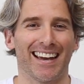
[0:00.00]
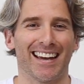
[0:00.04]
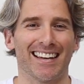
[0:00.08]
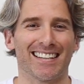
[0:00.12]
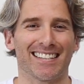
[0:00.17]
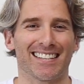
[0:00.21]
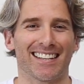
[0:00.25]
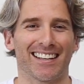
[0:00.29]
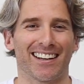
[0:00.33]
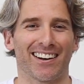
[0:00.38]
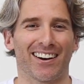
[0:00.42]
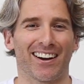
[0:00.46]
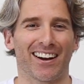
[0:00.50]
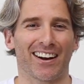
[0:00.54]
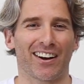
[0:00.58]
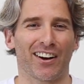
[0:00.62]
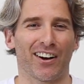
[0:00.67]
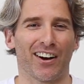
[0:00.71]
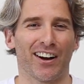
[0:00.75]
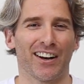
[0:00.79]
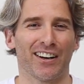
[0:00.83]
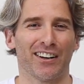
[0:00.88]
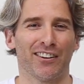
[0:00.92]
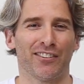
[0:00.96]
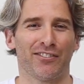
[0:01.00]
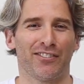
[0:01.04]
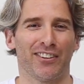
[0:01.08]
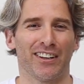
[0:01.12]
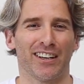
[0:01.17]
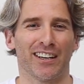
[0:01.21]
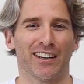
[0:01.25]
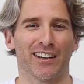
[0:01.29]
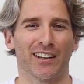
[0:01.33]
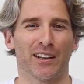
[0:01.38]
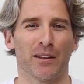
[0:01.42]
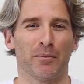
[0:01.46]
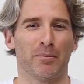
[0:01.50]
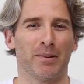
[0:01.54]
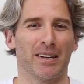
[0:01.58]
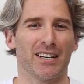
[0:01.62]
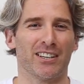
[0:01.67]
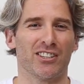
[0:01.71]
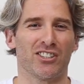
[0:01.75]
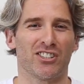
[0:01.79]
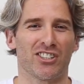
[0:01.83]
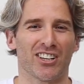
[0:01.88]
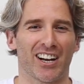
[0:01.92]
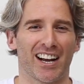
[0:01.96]
is that I kind of feel a
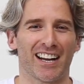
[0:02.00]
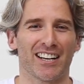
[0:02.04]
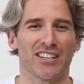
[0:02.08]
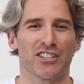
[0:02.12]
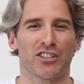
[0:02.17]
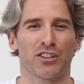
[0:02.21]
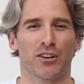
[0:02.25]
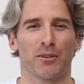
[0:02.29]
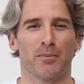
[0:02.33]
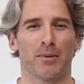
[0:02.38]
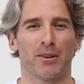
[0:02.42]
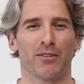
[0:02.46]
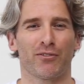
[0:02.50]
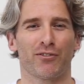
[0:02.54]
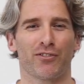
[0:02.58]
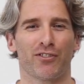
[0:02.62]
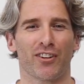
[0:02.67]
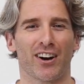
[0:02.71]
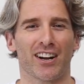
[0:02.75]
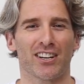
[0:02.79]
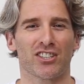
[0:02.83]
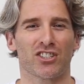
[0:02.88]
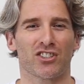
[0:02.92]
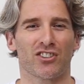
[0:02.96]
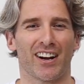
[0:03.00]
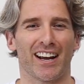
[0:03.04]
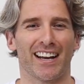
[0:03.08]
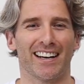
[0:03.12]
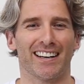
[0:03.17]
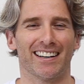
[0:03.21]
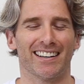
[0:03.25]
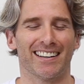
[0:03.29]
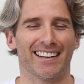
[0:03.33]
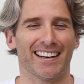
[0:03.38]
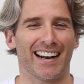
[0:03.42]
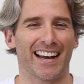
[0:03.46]
bit judged or a bit frustrated.